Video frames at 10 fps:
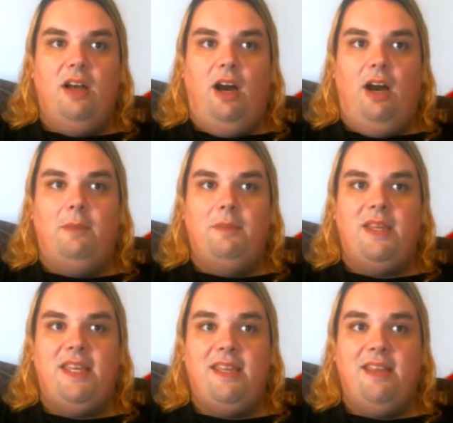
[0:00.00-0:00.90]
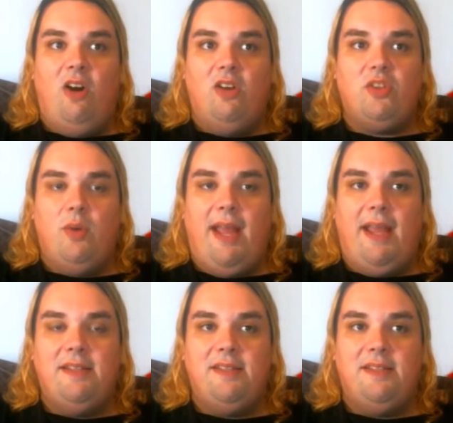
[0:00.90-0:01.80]
Um, he also
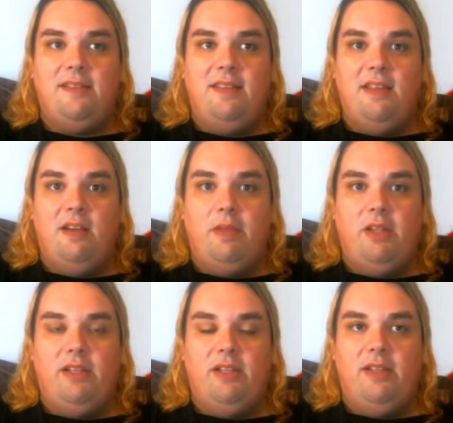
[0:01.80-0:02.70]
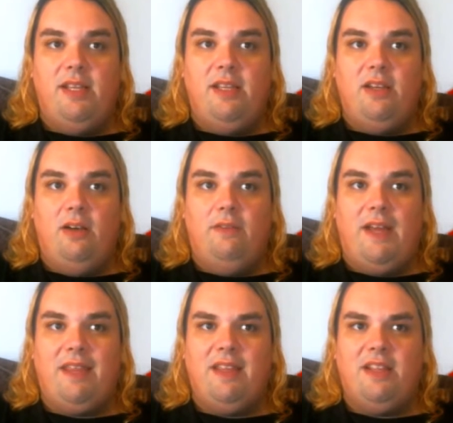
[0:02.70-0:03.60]
has the ability of
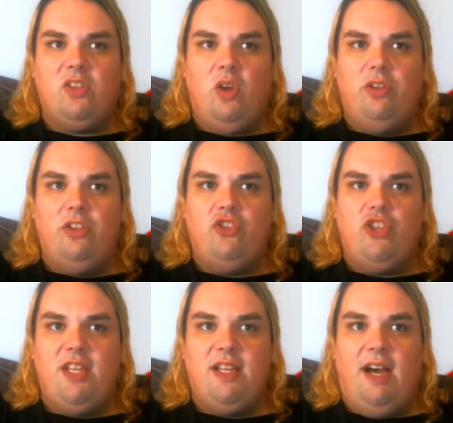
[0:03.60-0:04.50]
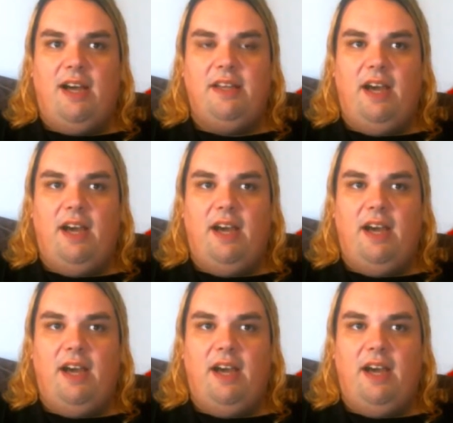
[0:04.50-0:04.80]
I think it's called the Jagan